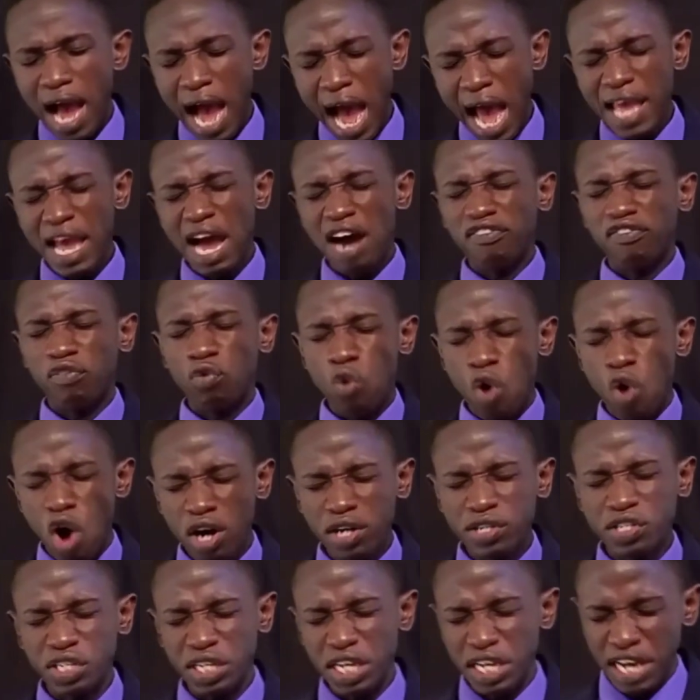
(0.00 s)
I have
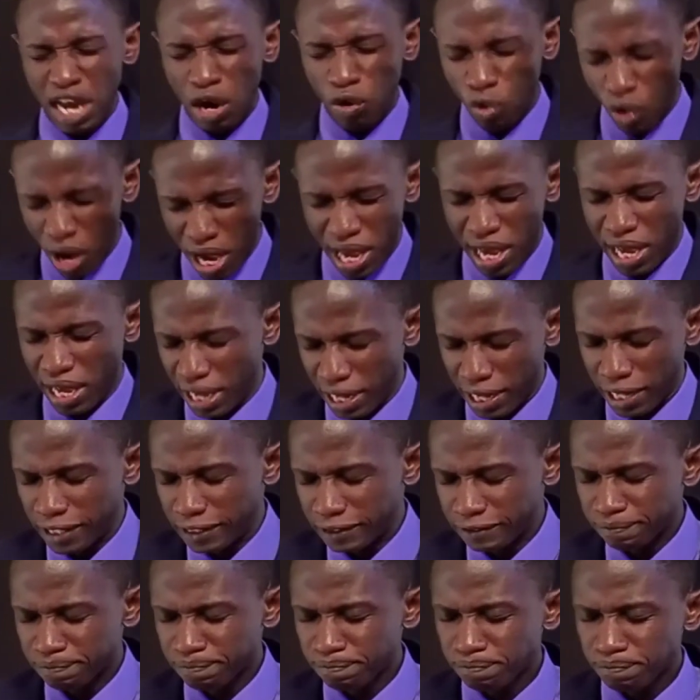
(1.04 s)
walked in a way
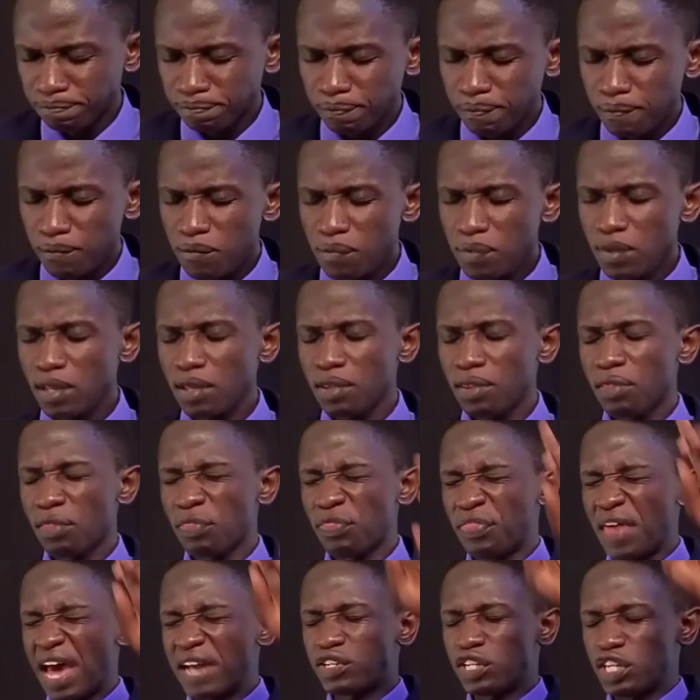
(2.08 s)

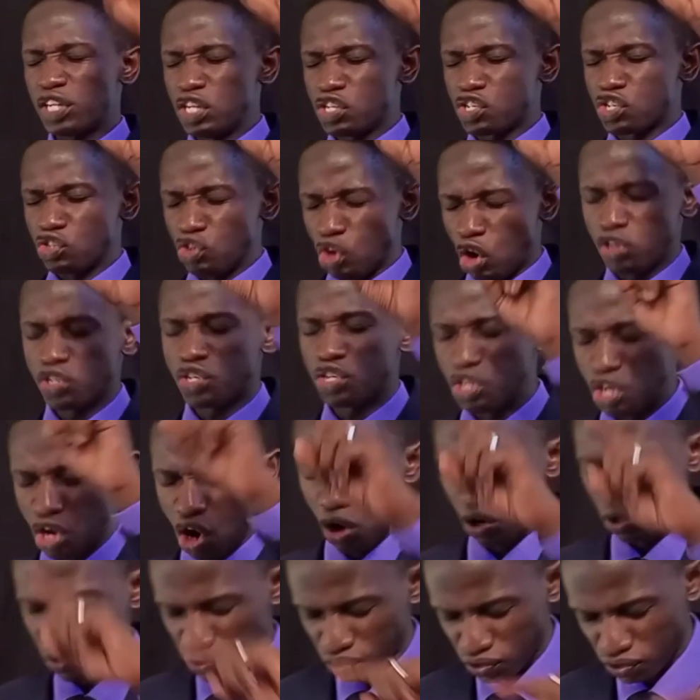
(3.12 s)
that is not
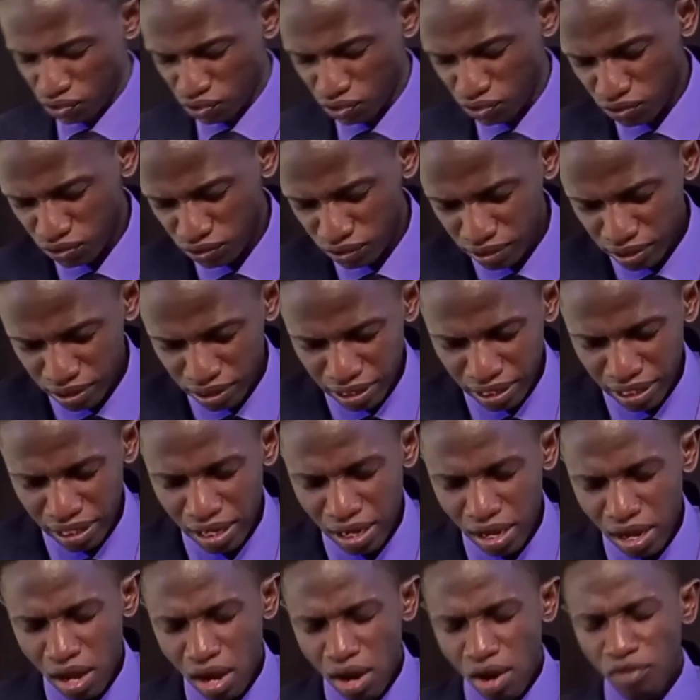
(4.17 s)
yours.
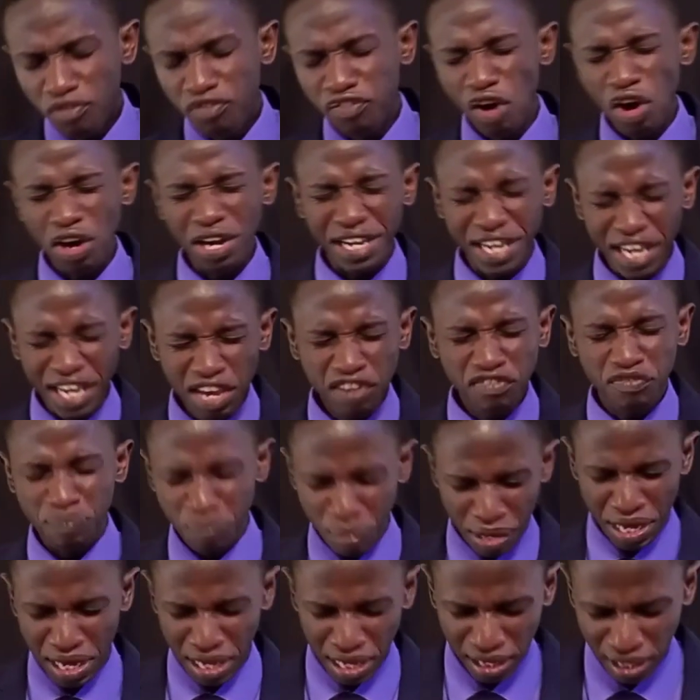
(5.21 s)
Forgive
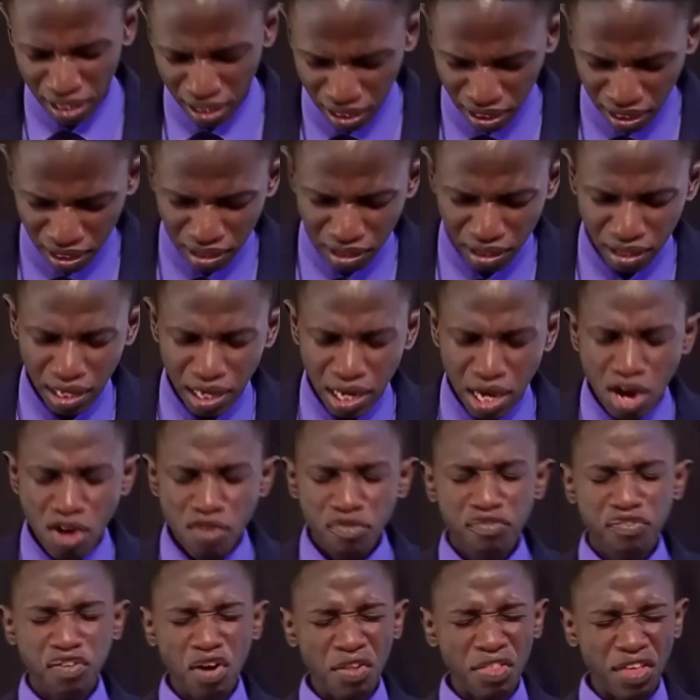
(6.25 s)
me
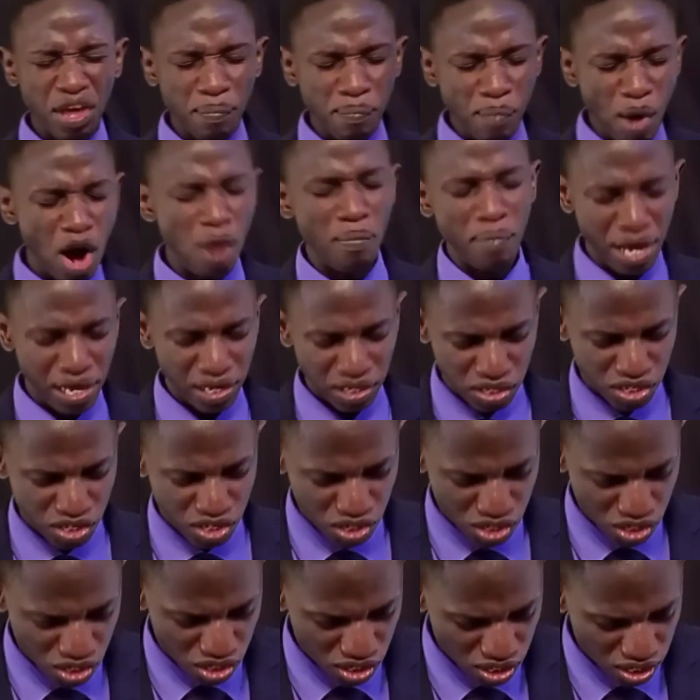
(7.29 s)
for the
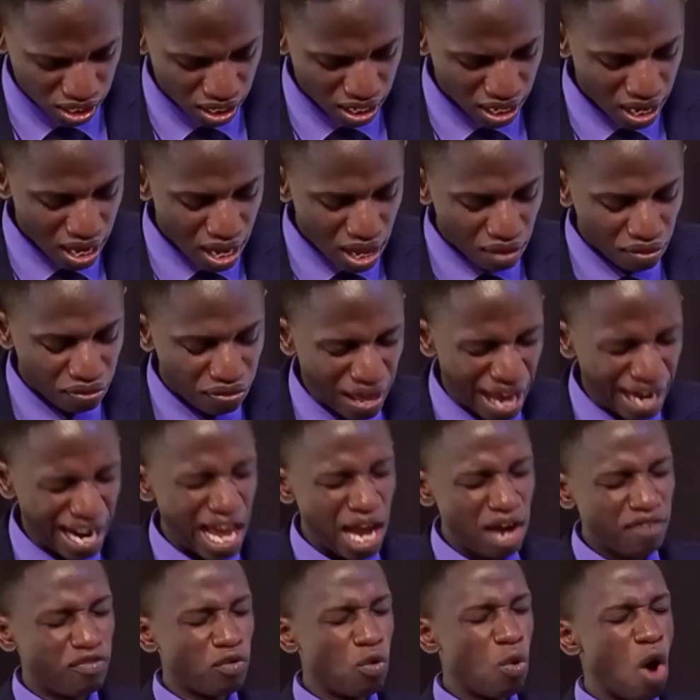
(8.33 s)
moments that
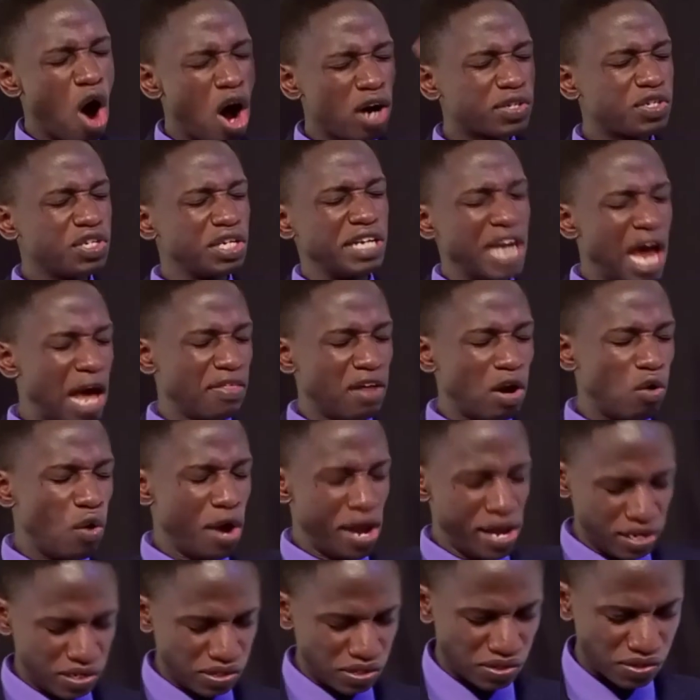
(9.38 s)
I have walked in other
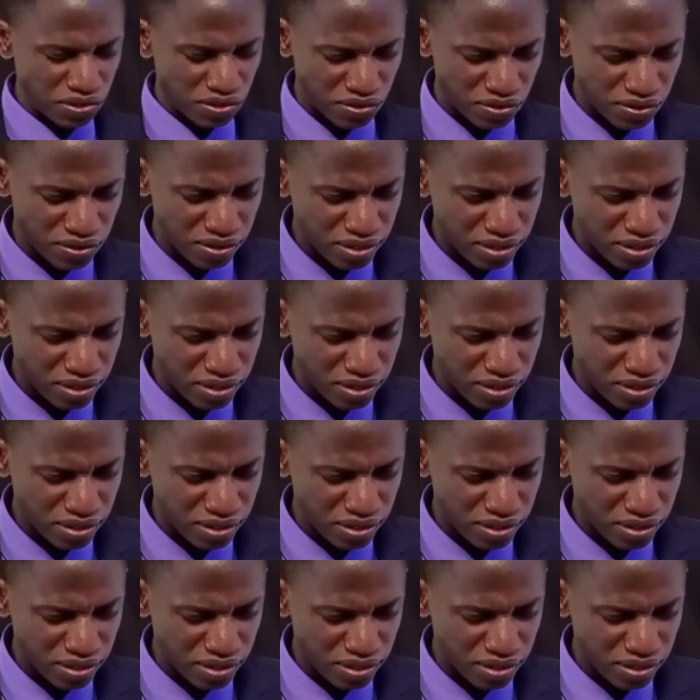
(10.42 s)
ways